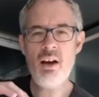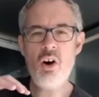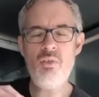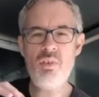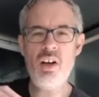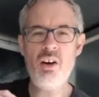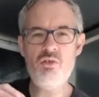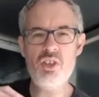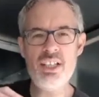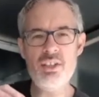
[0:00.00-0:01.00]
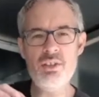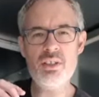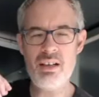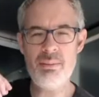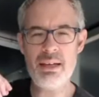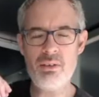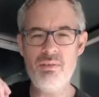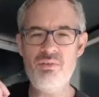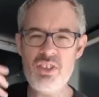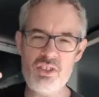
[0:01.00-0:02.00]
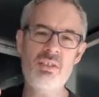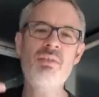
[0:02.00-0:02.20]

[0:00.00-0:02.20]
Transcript: offer a really good amount of vision